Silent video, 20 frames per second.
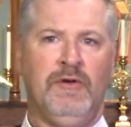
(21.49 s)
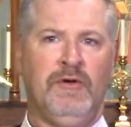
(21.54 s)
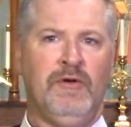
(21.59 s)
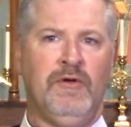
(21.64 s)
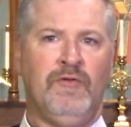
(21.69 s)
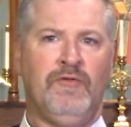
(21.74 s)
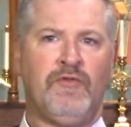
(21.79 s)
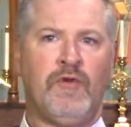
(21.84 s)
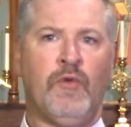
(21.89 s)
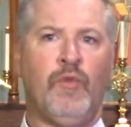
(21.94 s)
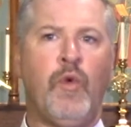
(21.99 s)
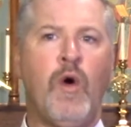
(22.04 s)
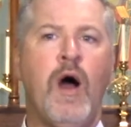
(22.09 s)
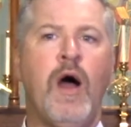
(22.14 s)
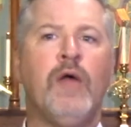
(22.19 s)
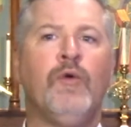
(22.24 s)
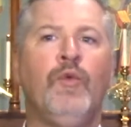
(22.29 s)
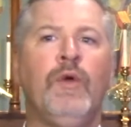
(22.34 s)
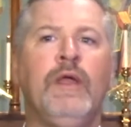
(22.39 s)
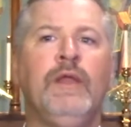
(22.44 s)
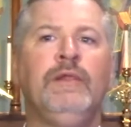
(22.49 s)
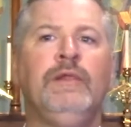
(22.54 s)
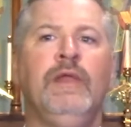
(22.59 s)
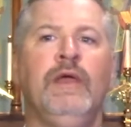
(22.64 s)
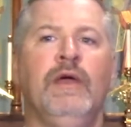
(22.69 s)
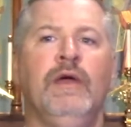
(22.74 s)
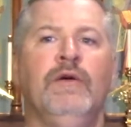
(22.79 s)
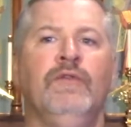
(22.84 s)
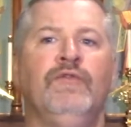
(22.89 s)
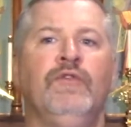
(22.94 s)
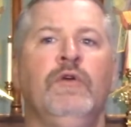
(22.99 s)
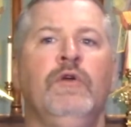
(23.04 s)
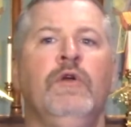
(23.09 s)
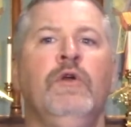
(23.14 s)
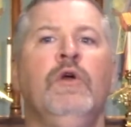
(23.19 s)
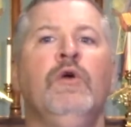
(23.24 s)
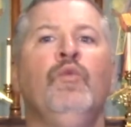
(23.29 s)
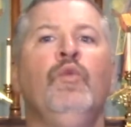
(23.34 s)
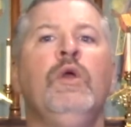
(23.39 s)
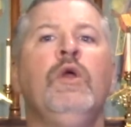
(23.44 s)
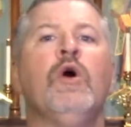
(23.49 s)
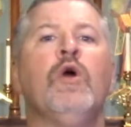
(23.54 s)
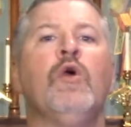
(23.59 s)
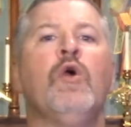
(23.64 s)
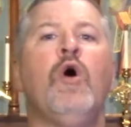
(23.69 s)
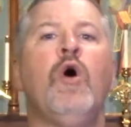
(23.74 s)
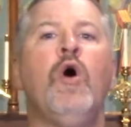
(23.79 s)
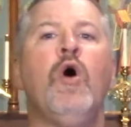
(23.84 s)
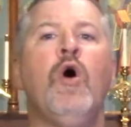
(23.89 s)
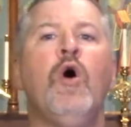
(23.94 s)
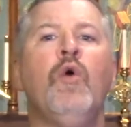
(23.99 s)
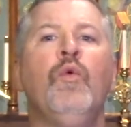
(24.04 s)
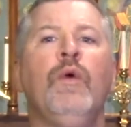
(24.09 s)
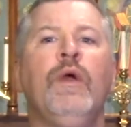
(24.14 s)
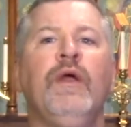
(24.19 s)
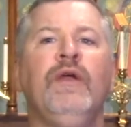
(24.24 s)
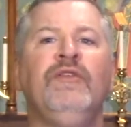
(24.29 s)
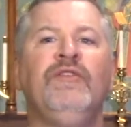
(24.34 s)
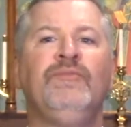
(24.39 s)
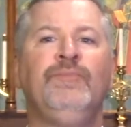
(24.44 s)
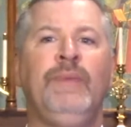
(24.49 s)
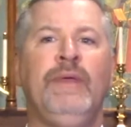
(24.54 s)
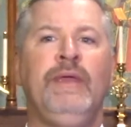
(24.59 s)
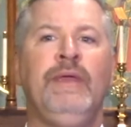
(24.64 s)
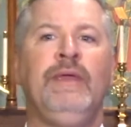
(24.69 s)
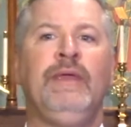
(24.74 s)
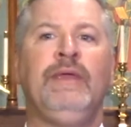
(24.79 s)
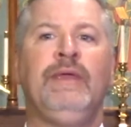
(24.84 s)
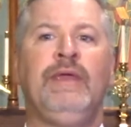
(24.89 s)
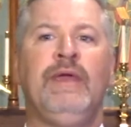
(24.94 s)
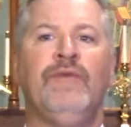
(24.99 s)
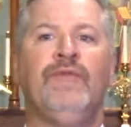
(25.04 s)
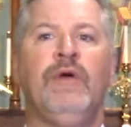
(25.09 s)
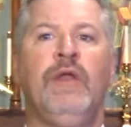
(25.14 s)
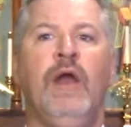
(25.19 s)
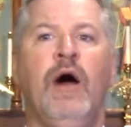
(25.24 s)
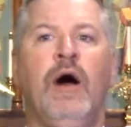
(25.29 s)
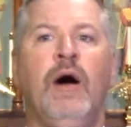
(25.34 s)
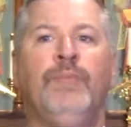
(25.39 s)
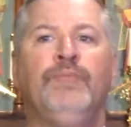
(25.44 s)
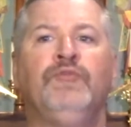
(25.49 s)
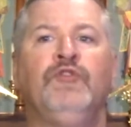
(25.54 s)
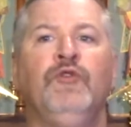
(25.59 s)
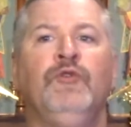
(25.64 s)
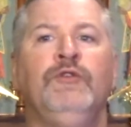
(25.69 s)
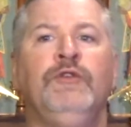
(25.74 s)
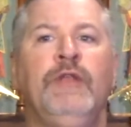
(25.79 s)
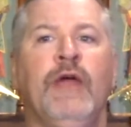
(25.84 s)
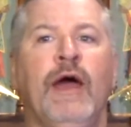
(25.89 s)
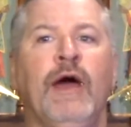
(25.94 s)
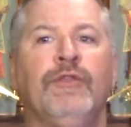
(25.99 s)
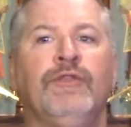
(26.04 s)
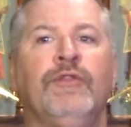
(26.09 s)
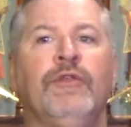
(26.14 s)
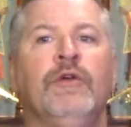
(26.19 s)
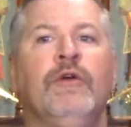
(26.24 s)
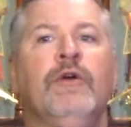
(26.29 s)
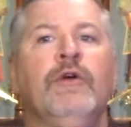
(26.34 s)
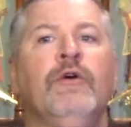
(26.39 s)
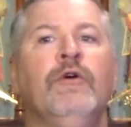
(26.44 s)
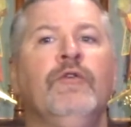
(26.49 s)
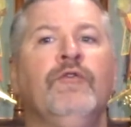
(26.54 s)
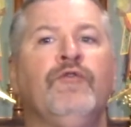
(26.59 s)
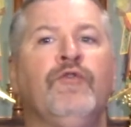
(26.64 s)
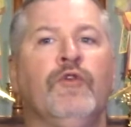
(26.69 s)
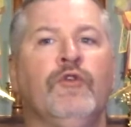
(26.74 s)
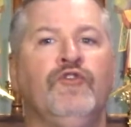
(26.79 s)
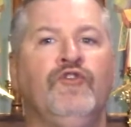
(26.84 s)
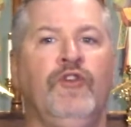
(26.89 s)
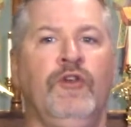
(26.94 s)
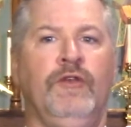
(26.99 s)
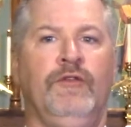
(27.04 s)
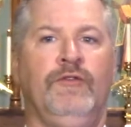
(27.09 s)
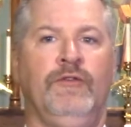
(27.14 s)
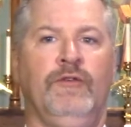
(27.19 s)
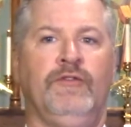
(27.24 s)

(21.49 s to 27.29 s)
"For while we live, we are always being given up to death for Jesus'